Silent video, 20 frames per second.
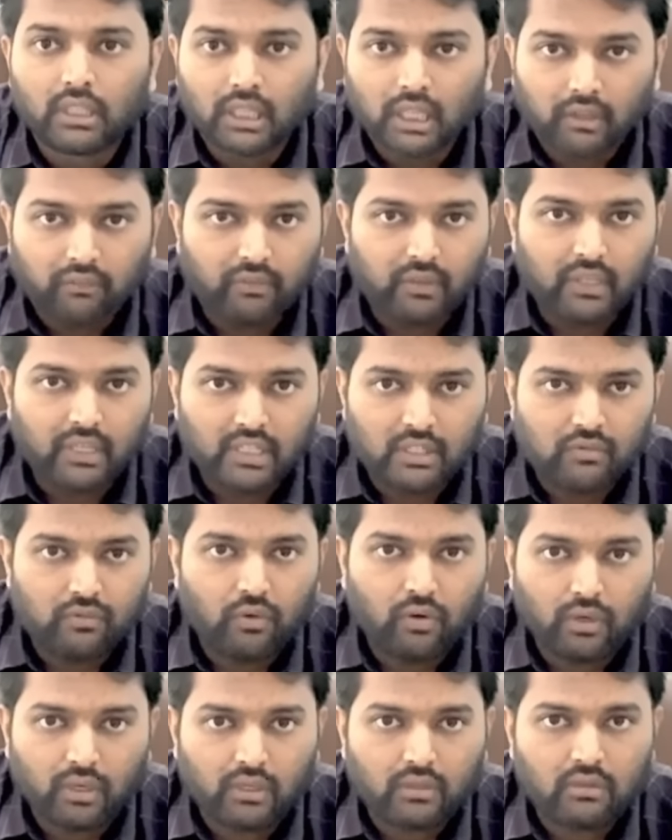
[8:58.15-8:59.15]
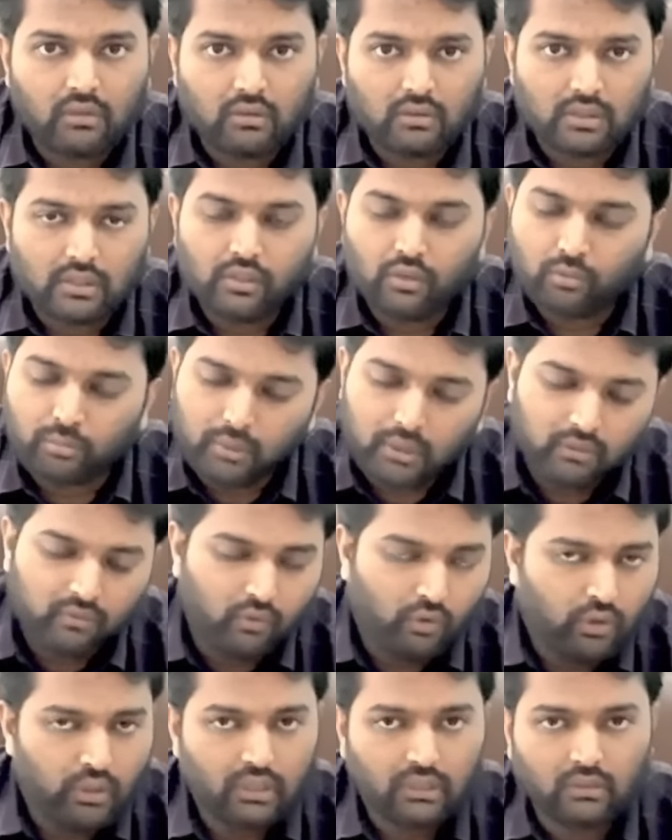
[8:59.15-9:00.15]
if there is 40,000, you pick
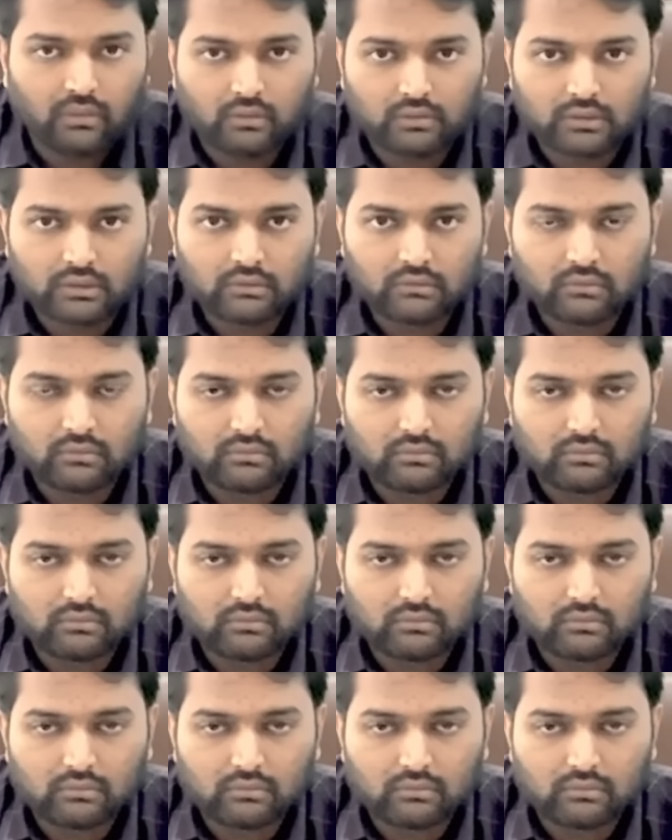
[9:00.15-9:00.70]
40,000.